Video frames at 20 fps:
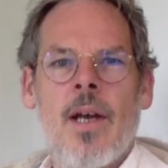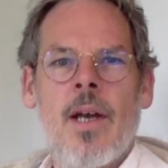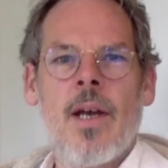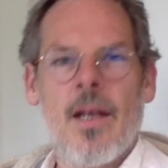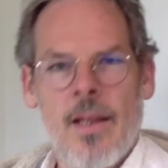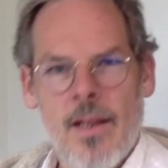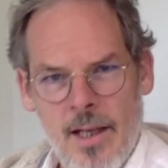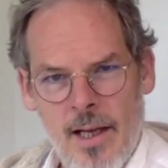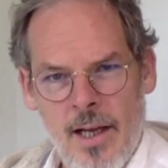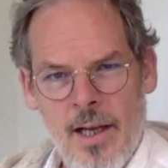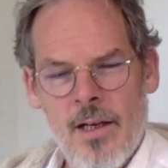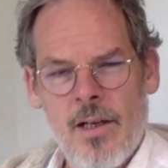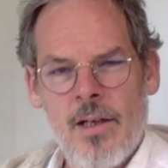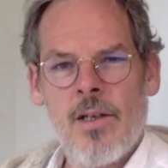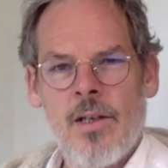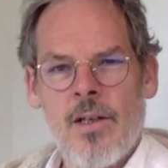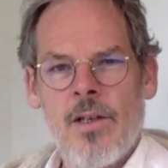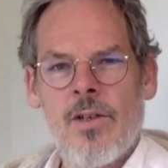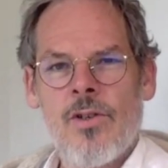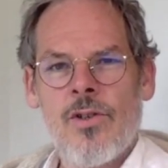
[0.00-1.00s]
and then
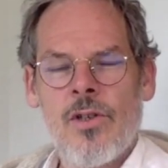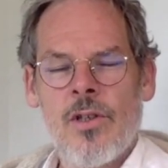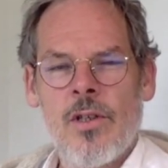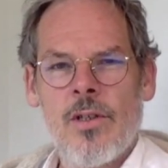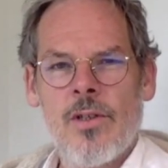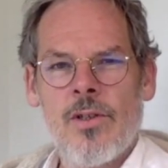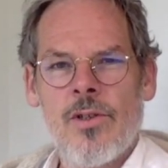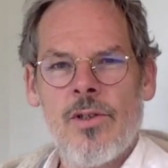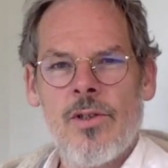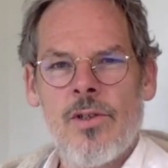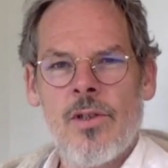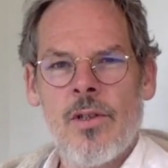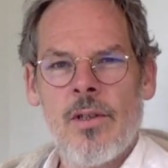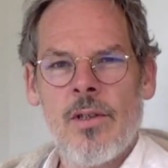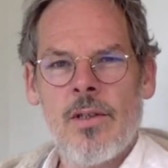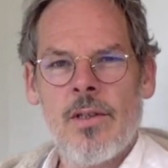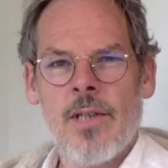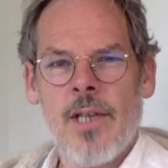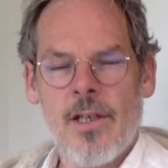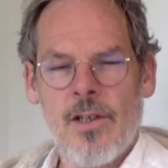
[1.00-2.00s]
she'll she'll
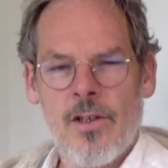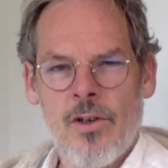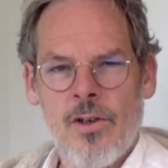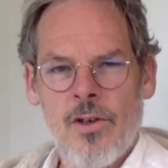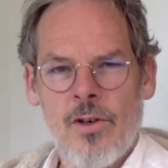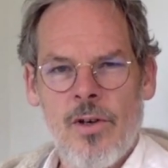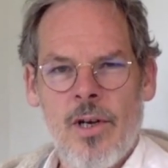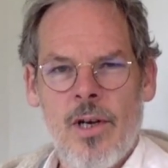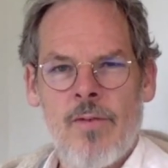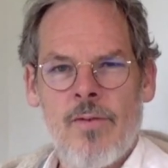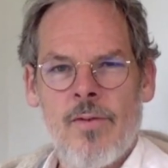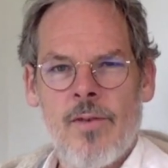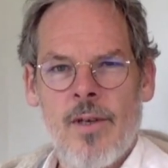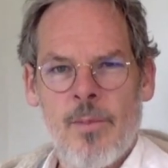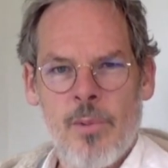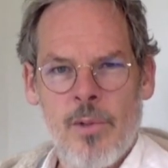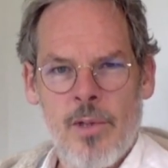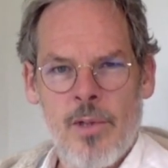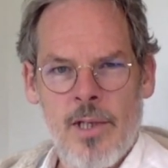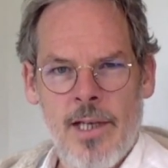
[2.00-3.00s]
take her coat off
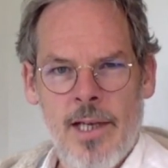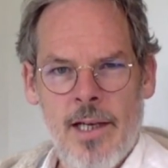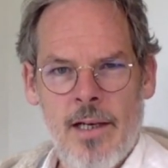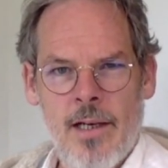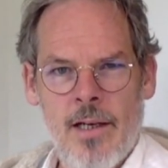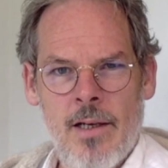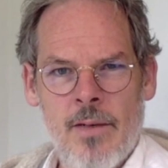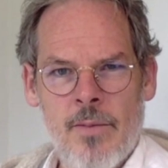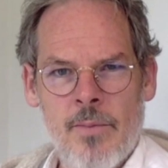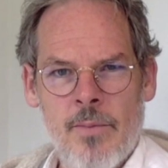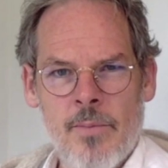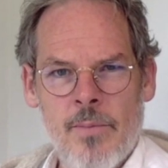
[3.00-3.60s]
and put the kettle on.